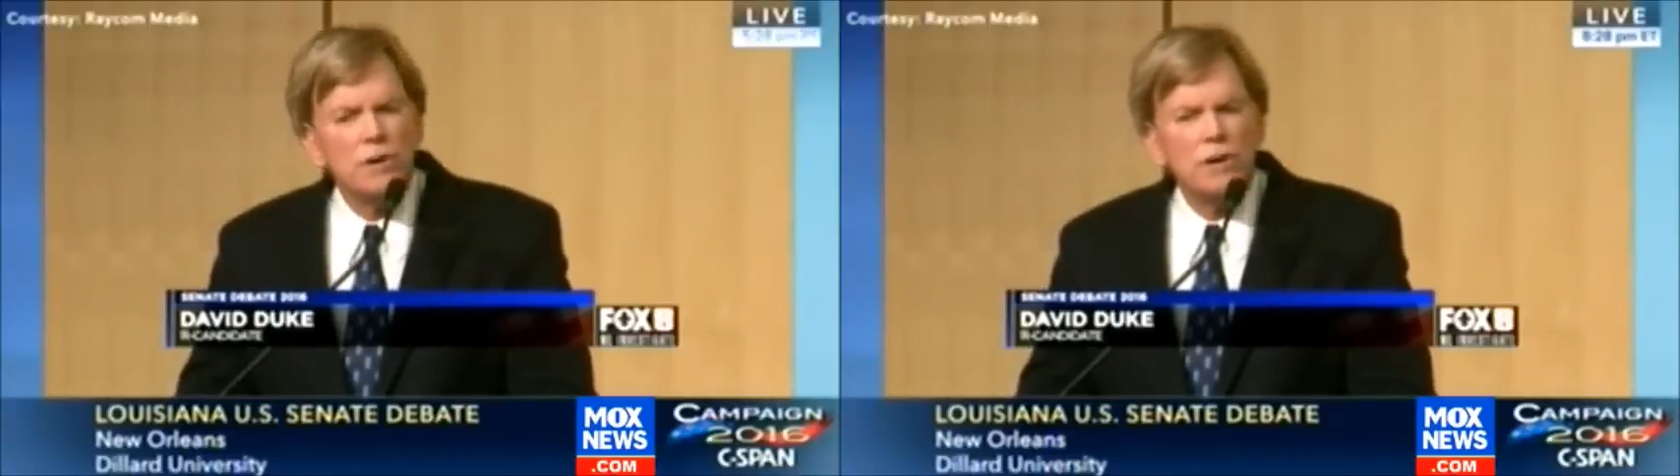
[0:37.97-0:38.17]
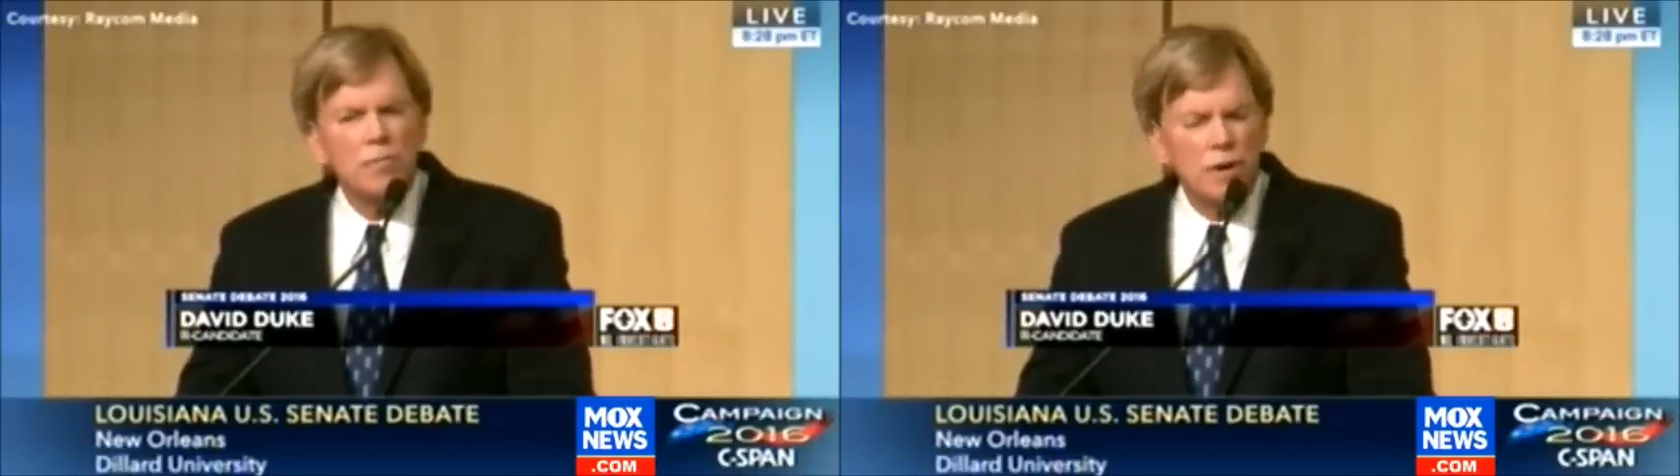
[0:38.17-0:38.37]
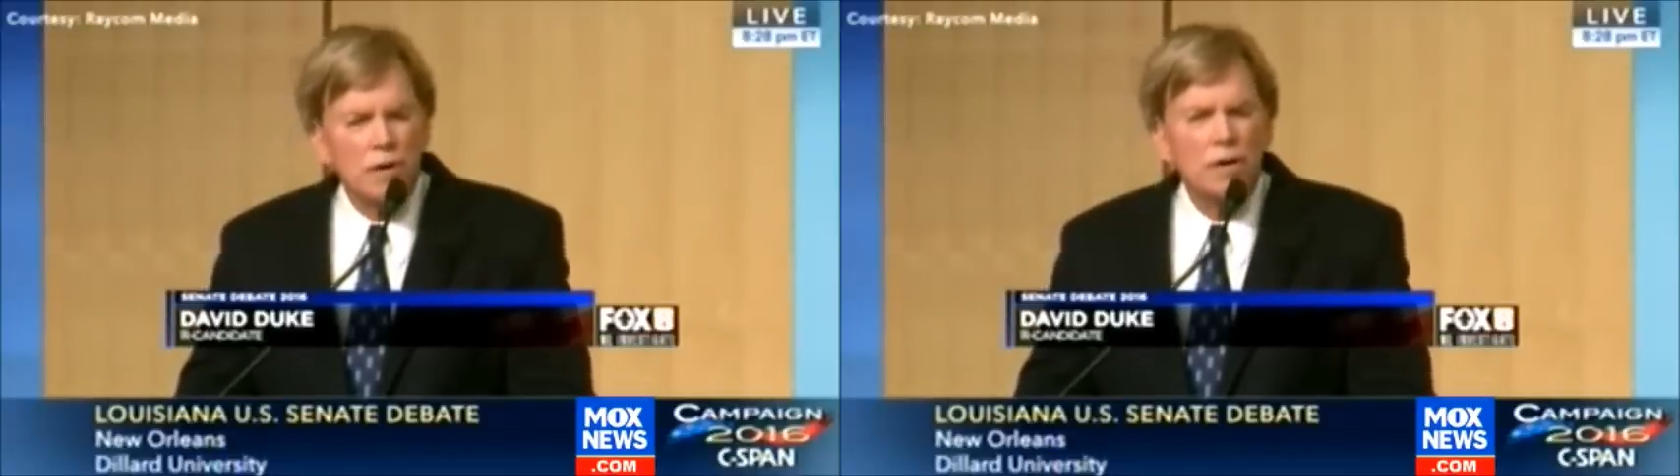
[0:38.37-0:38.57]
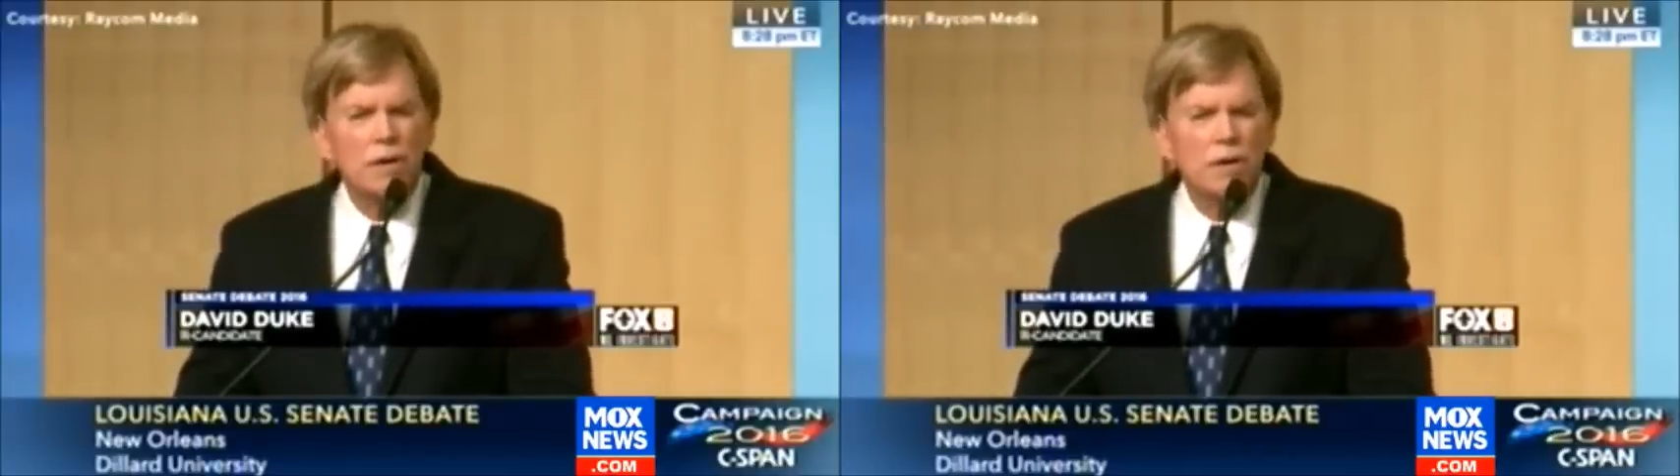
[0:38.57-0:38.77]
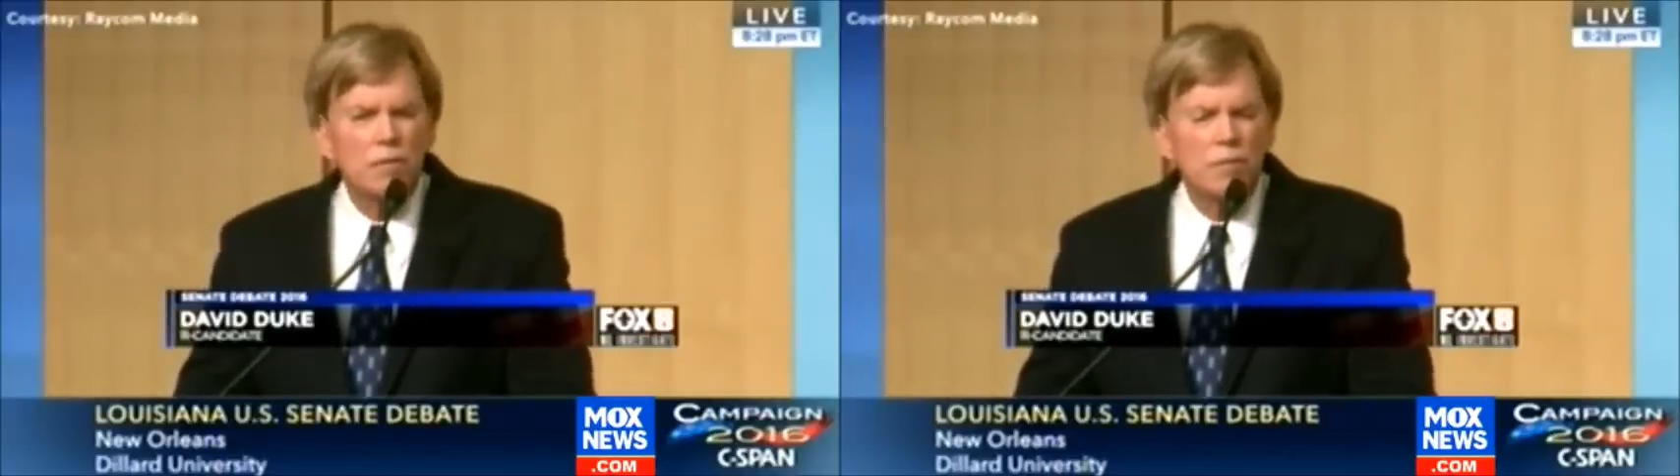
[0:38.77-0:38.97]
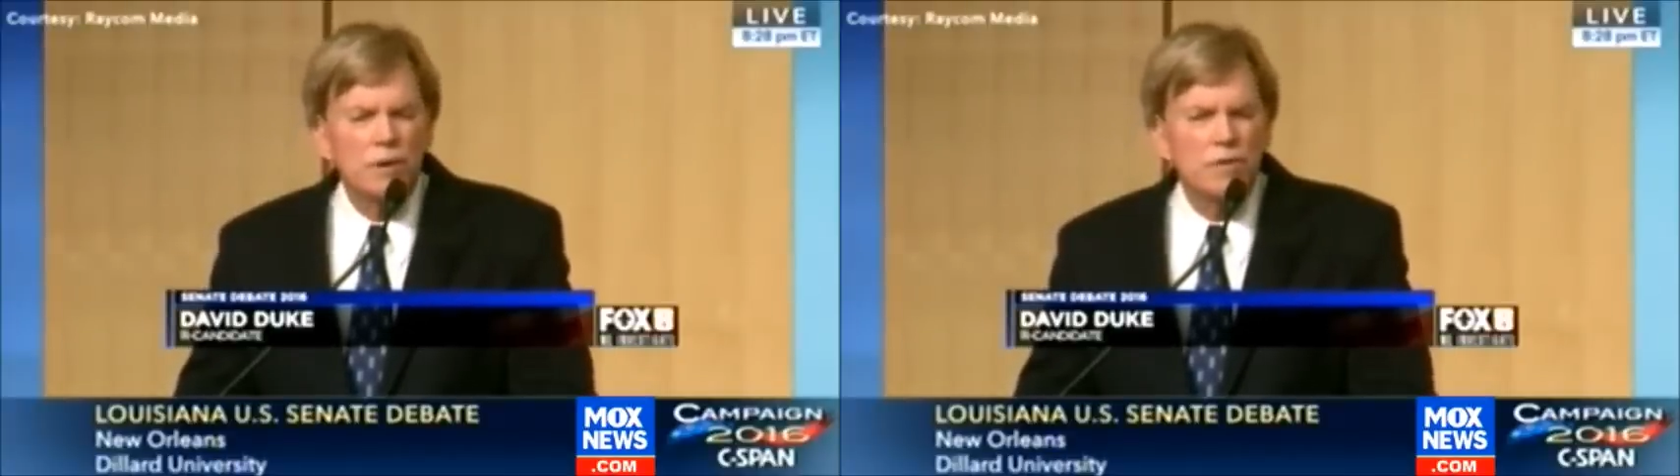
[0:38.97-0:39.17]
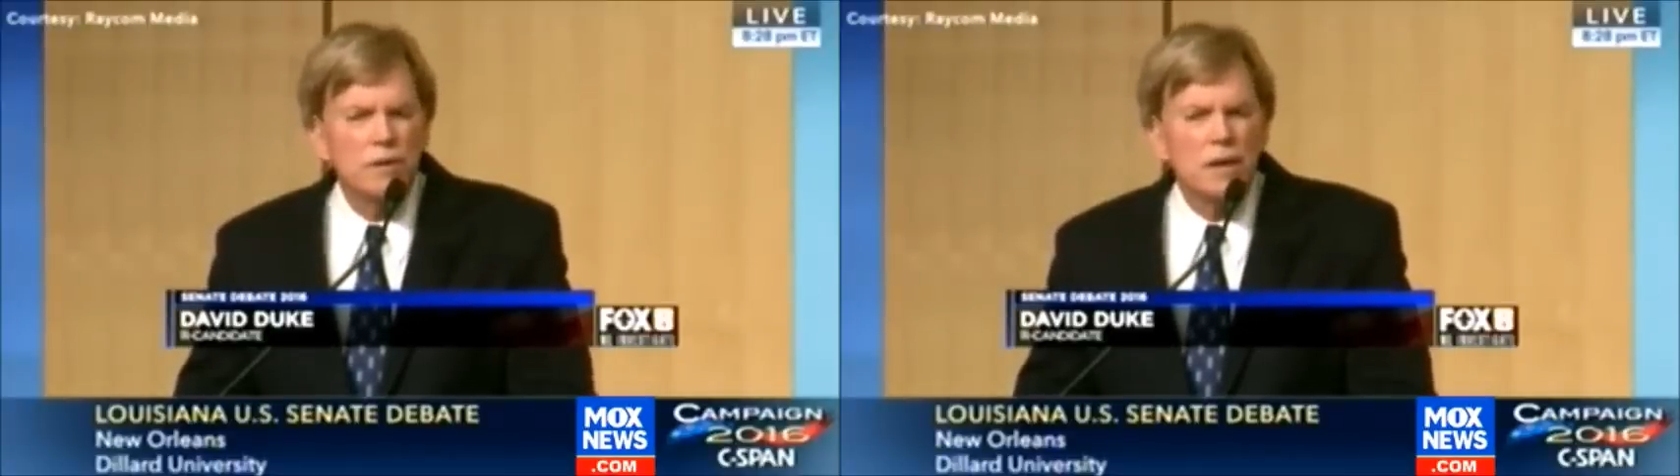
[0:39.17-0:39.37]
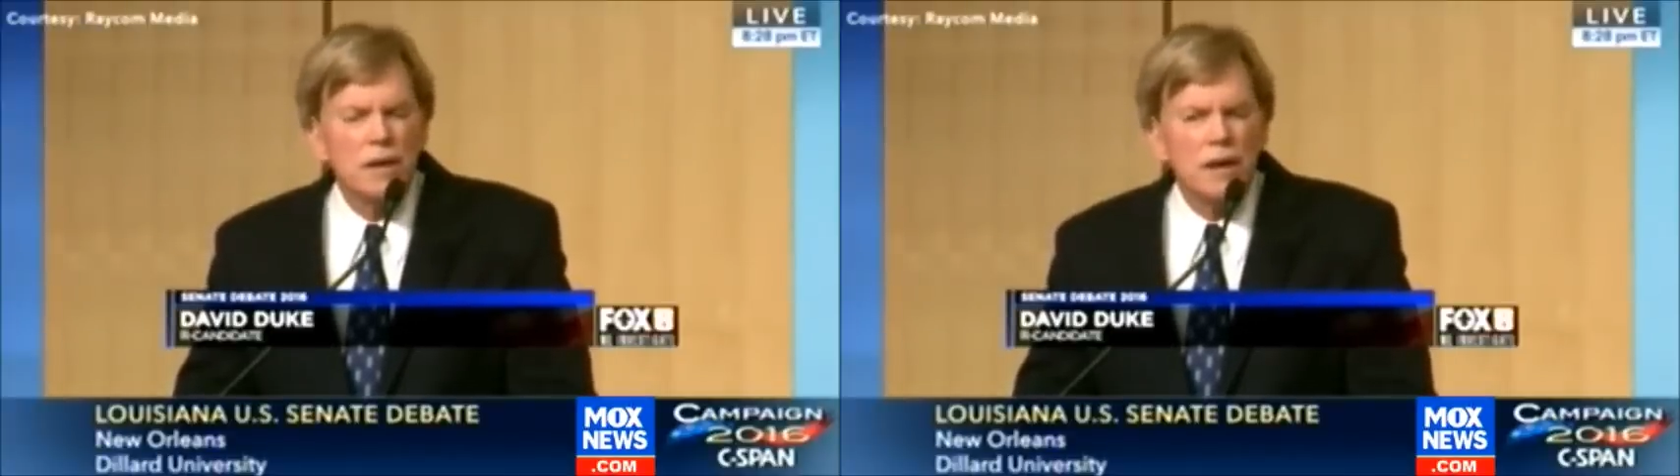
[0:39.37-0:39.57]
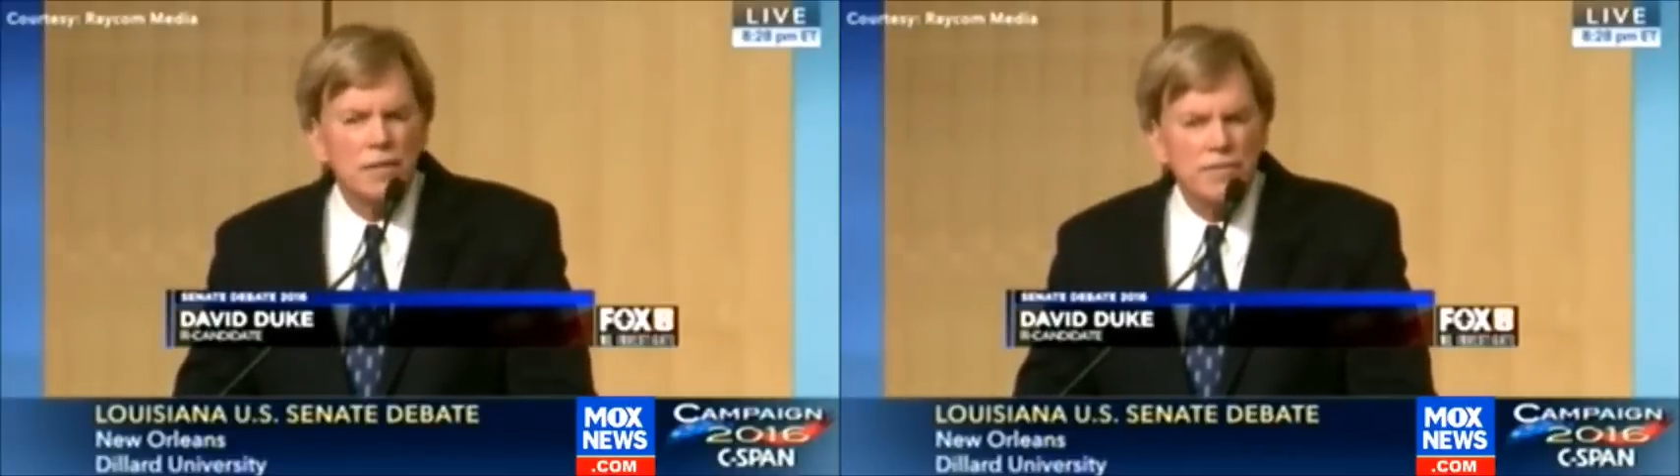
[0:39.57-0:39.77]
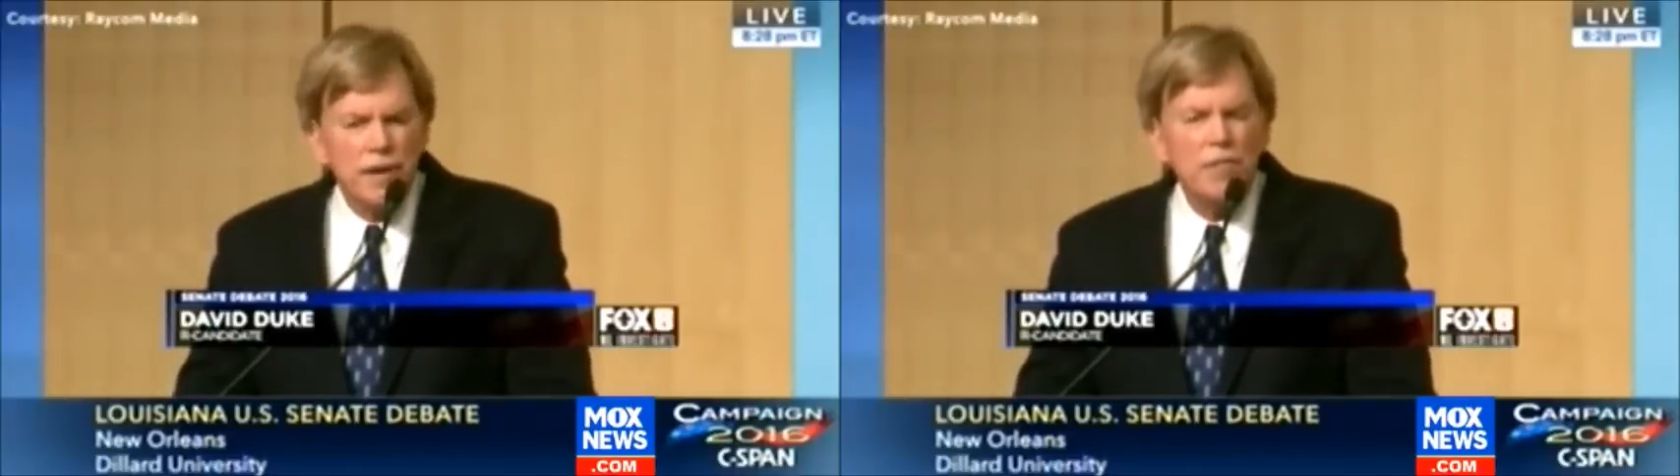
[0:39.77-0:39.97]
in America with
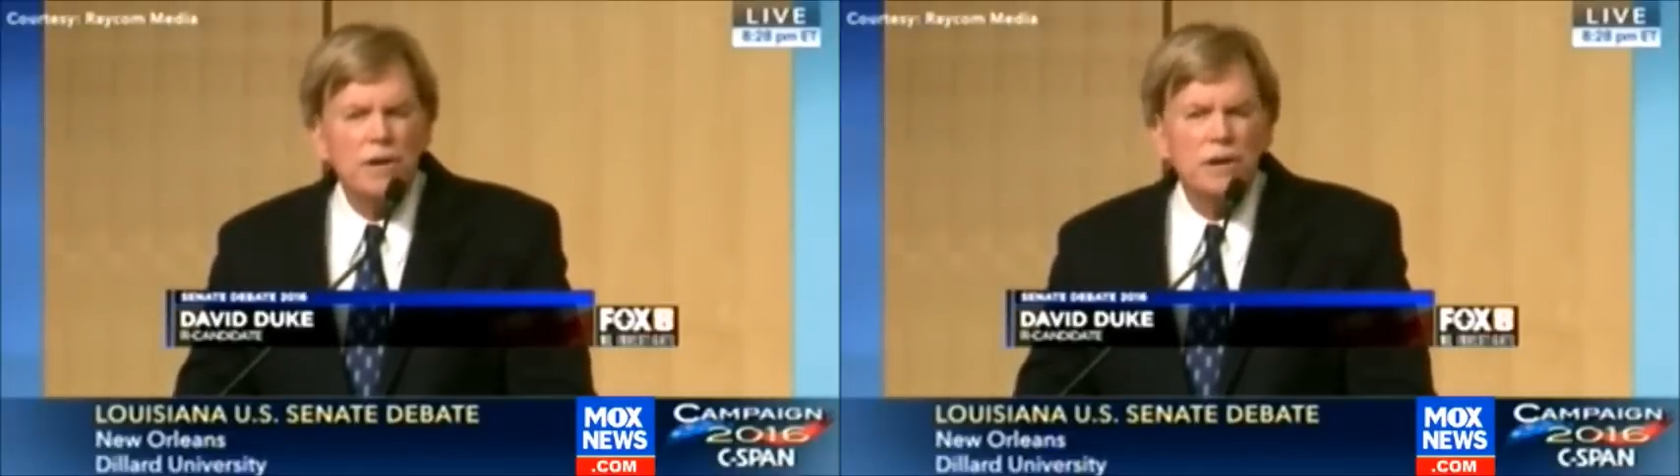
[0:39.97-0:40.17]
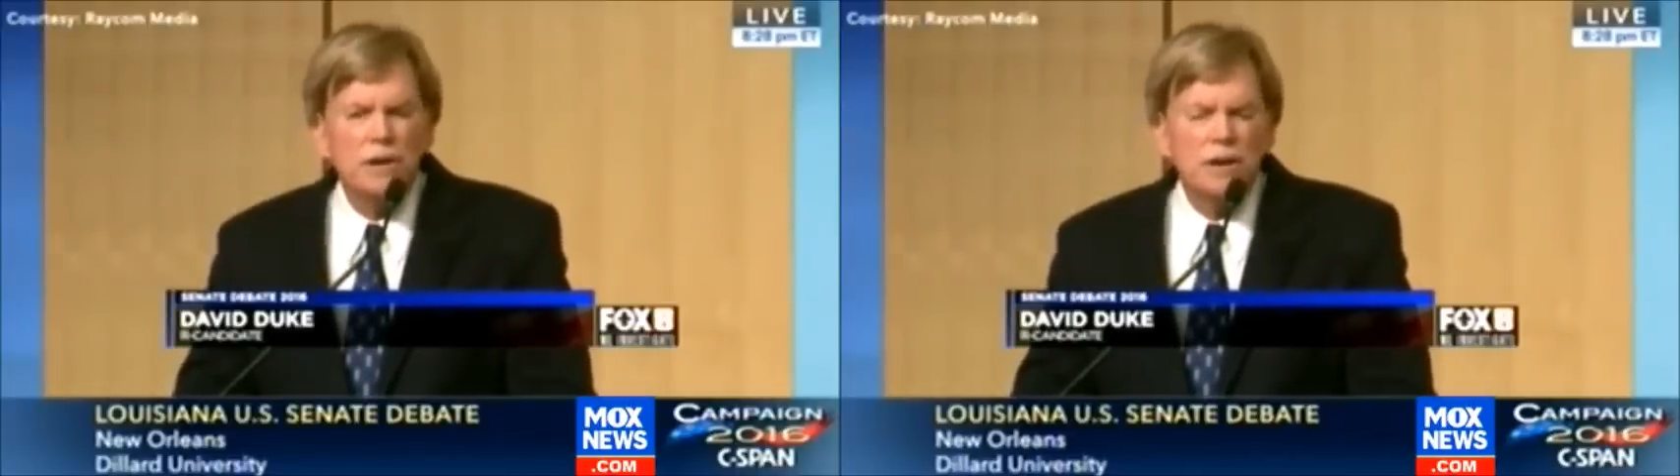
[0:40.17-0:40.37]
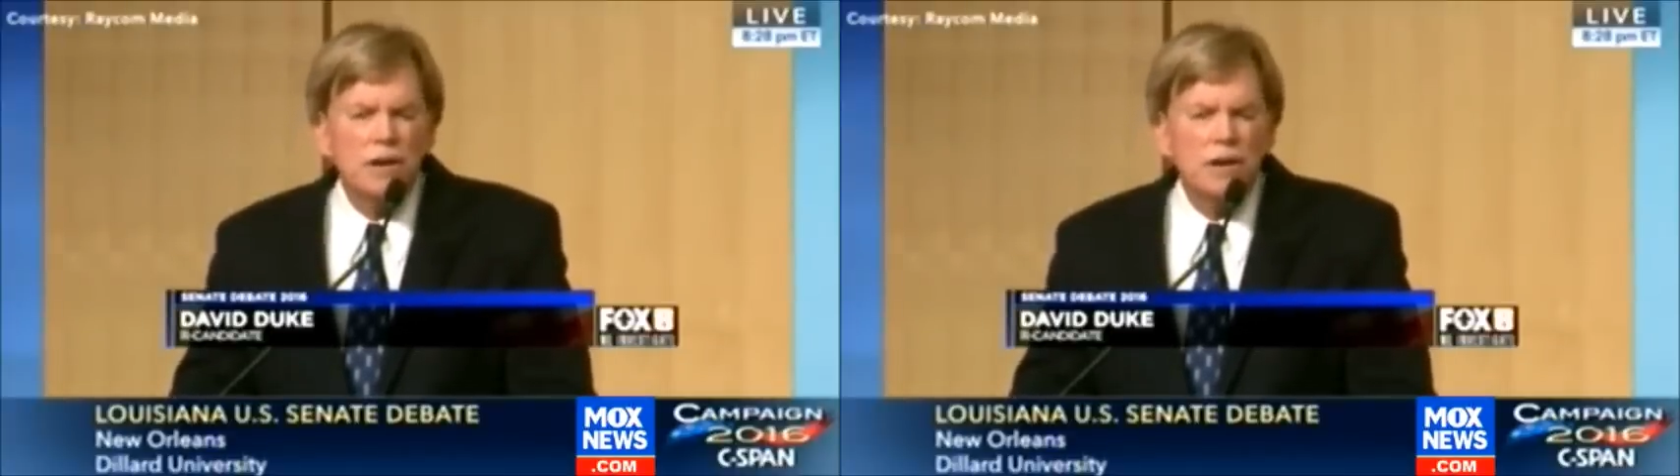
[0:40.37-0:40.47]
a very